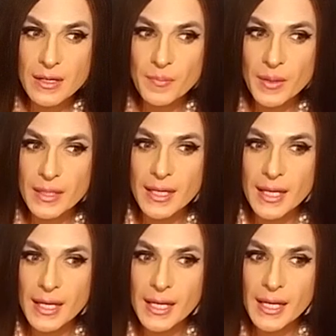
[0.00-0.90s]
but
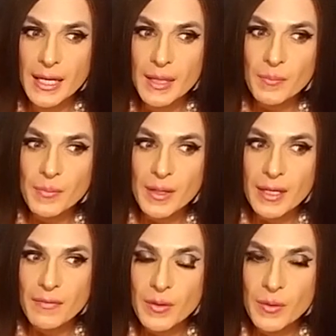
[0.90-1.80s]
but
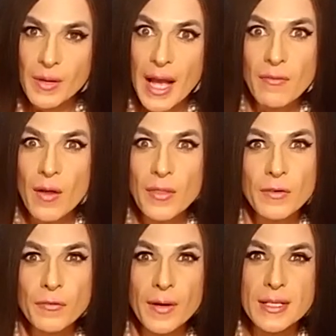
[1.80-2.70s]
if you have other
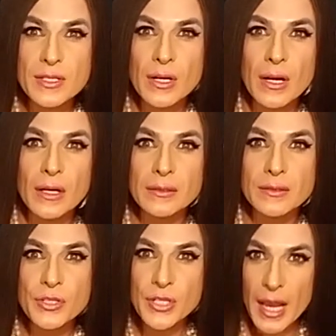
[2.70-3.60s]
friends that are
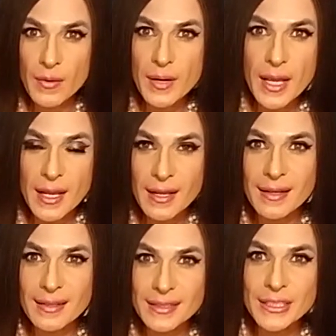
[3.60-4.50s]
sharing,
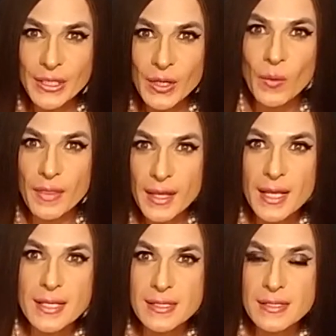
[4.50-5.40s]
you know,
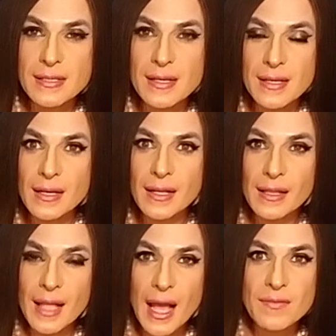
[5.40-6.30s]
this
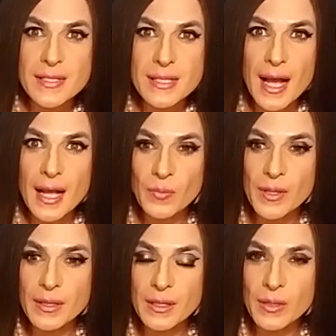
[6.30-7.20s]
lifestyle
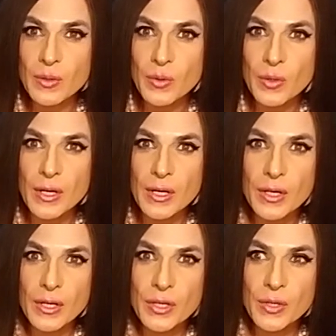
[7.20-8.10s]
with you,
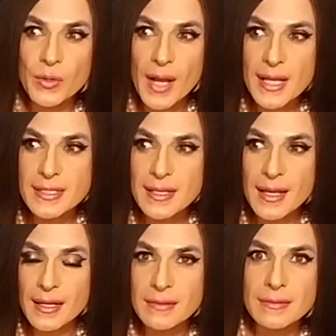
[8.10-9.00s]
you guys
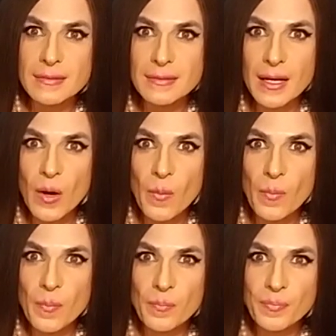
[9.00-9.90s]
can, you know,
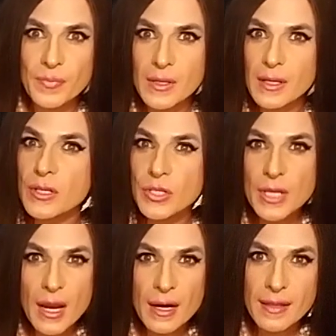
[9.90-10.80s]

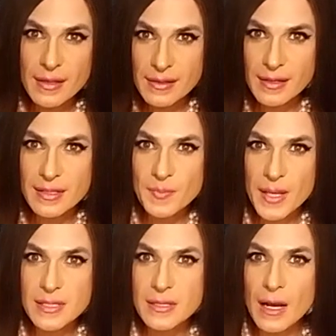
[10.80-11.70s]
share the, the
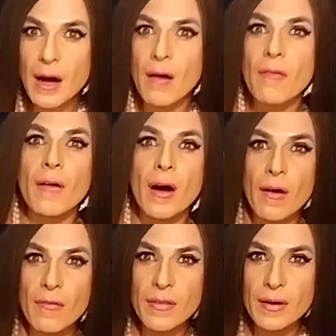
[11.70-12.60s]
expense of,
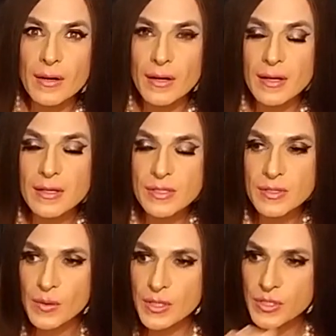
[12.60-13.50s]
of the
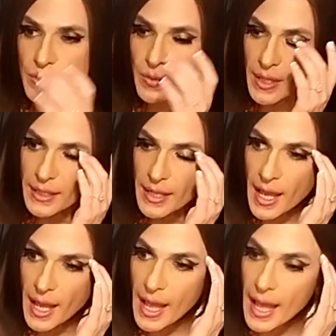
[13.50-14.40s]
storage unit
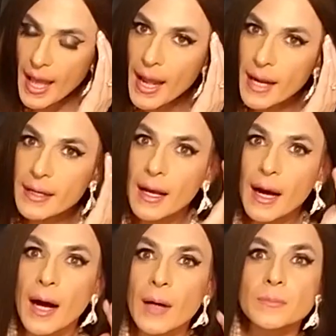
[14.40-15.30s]
and
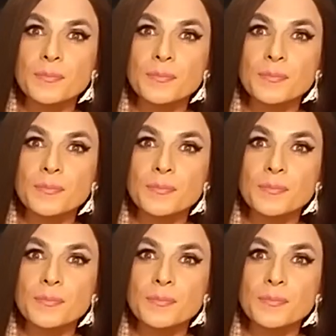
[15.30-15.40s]
uh,